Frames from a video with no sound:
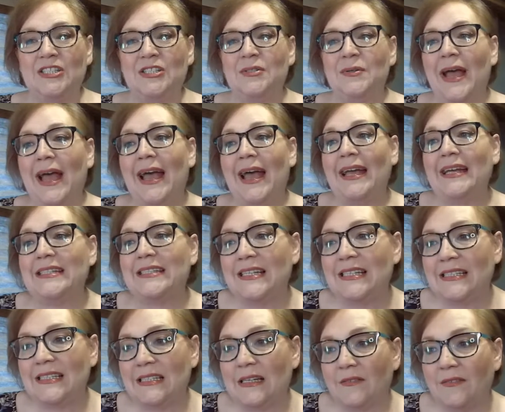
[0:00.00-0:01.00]
to
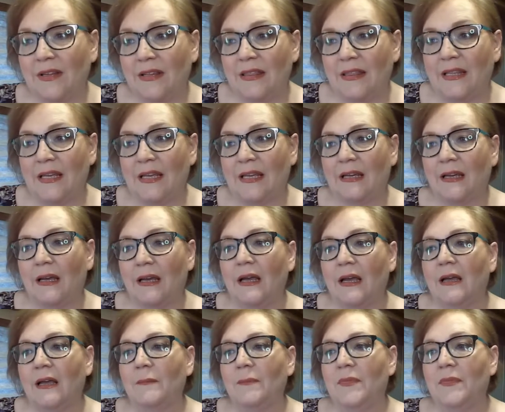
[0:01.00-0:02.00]
access everything.
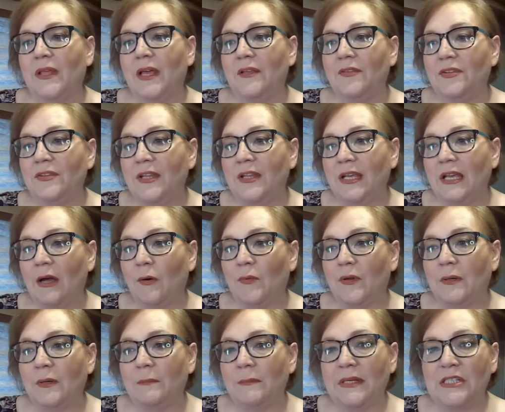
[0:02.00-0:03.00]
The other thing I
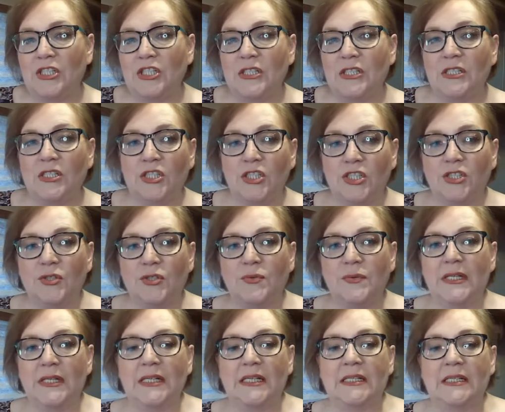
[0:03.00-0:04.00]
want to mention too
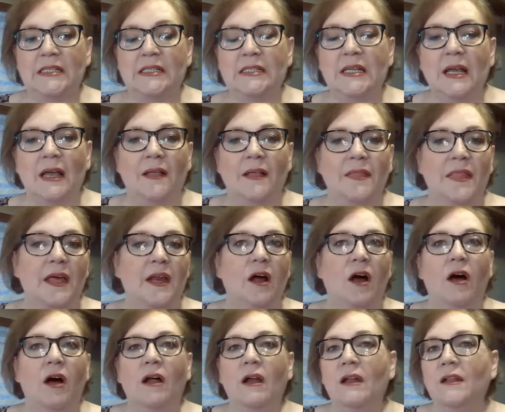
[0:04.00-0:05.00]
is that
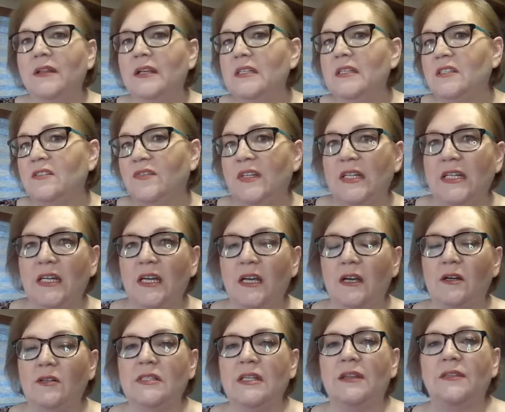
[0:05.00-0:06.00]
all of these
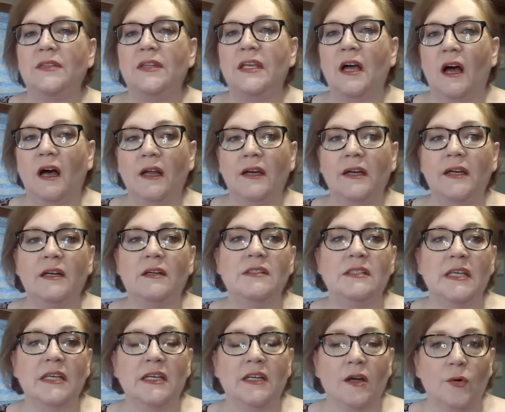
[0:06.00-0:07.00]
videos and the audios
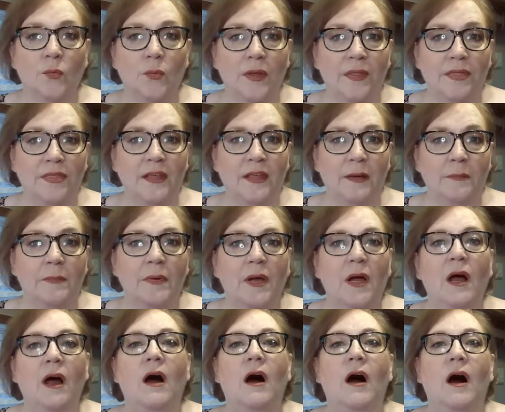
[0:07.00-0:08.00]
that go with them
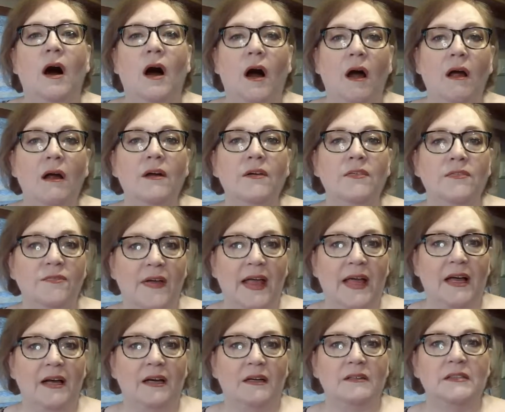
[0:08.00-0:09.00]
are
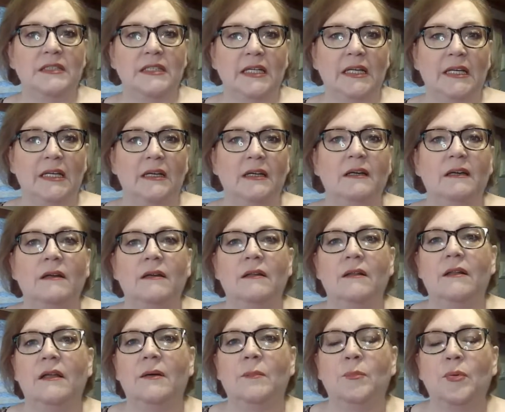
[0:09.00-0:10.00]
found in
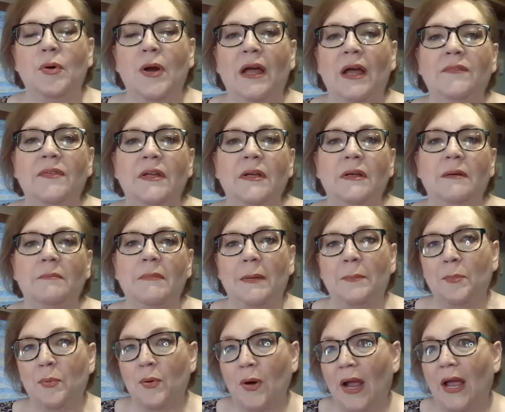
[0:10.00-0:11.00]
the private my
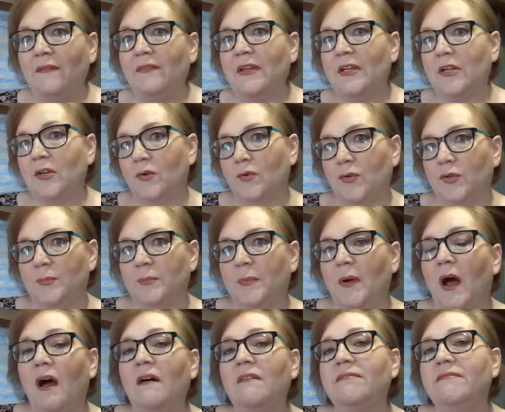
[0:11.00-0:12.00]
private group
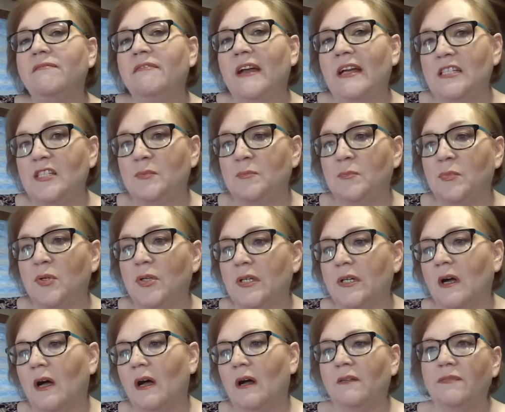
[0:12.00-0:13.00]
off Facebook,
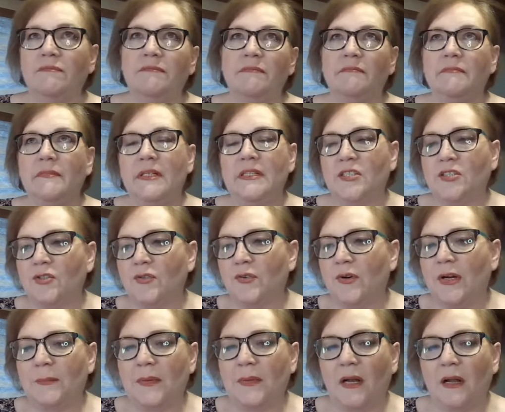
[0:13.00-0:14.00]
off
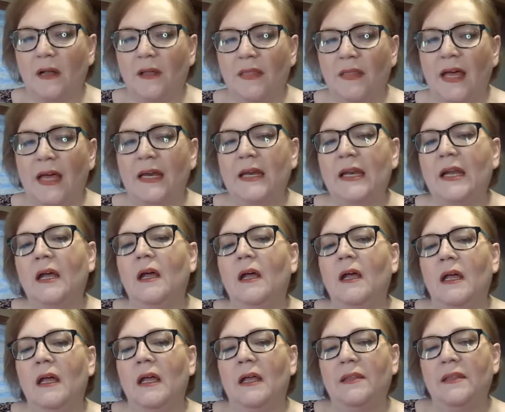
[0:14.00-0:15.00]
Instagram, and all that
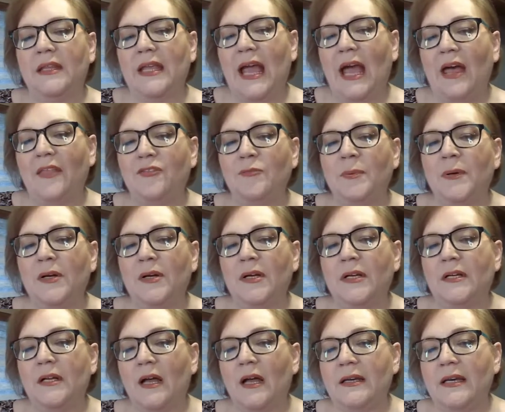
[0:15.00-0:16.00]
at
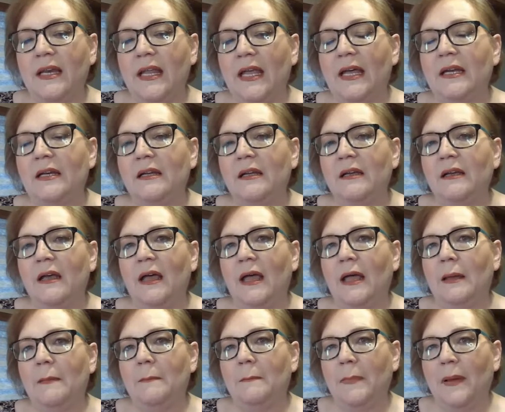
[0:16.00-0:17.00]
KathrynPerry.net,
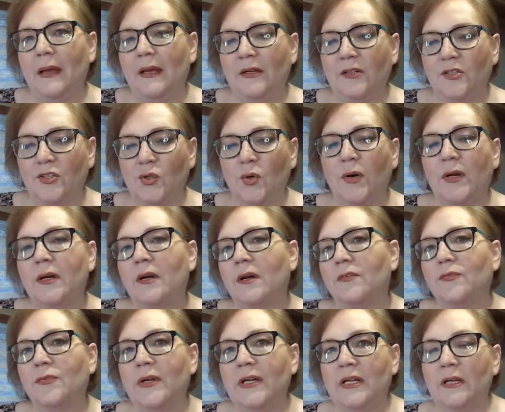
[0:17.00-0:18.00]
and join our
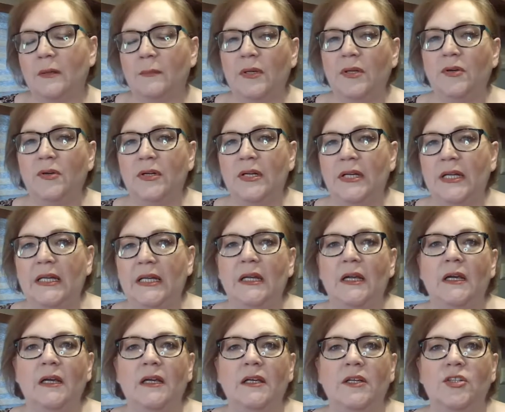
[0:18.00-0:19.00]
free community.
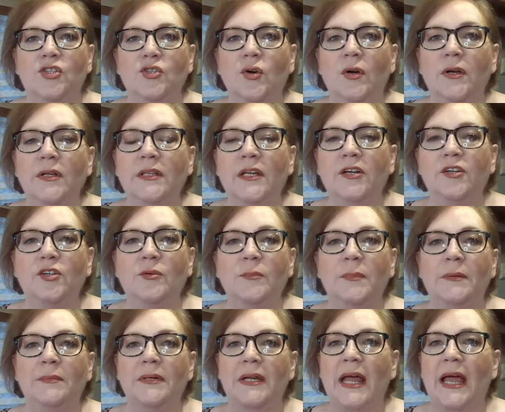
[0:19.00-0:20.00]
If you join there, you'll
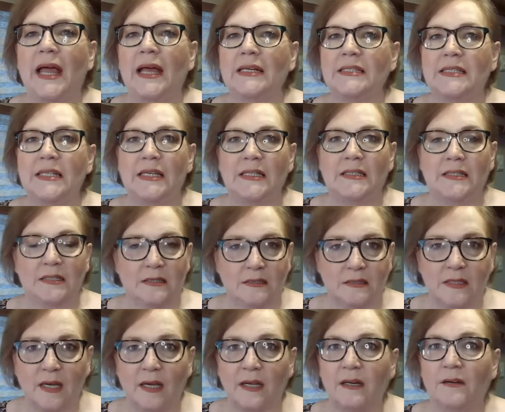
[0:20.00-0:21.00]
be able to access
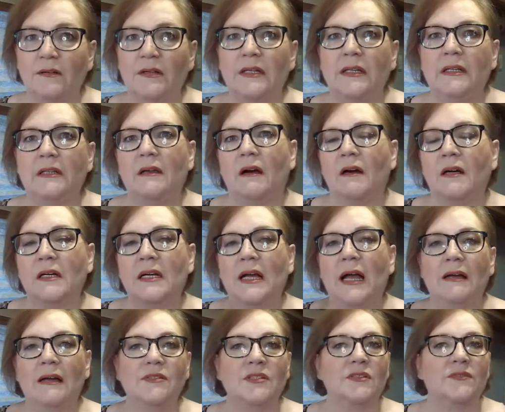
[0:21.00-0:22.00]
not only the
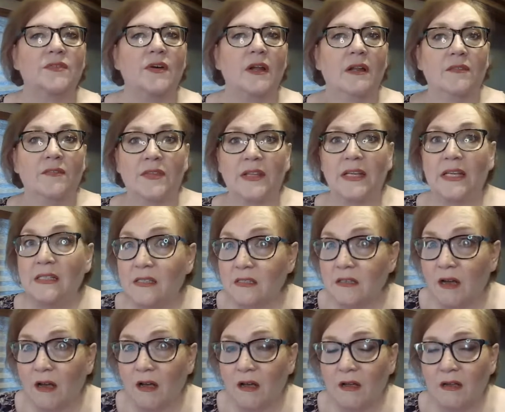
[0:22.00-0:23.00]
archives of all of these
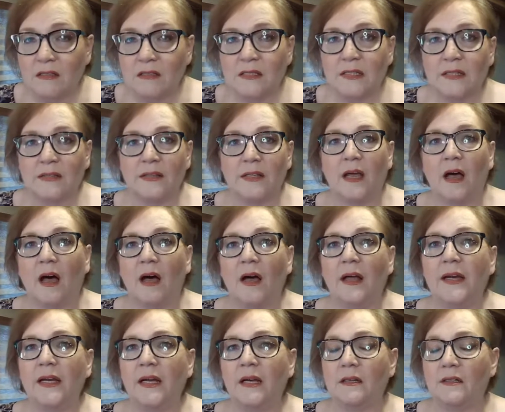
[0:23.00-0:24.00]
calls and the
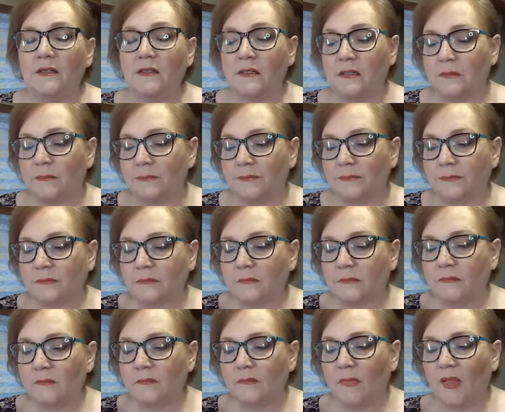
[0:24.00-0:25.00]
audios,
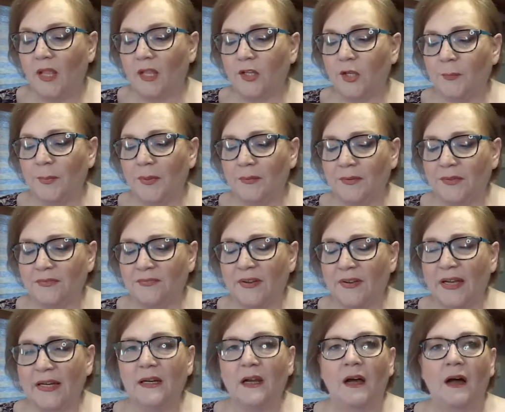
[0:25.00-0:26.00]
you'll be able to
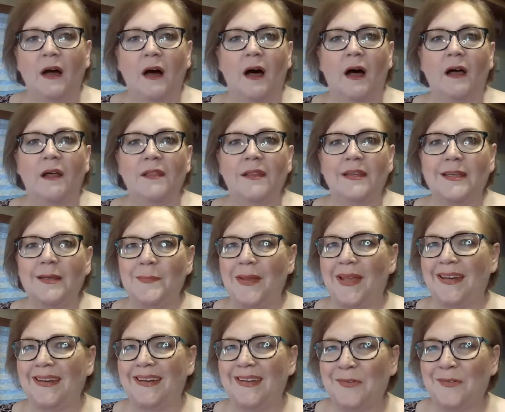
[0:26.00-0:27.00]
find all the
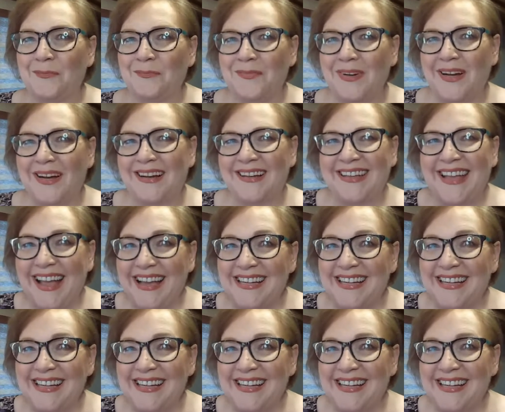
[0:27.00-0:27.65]
commanding uh,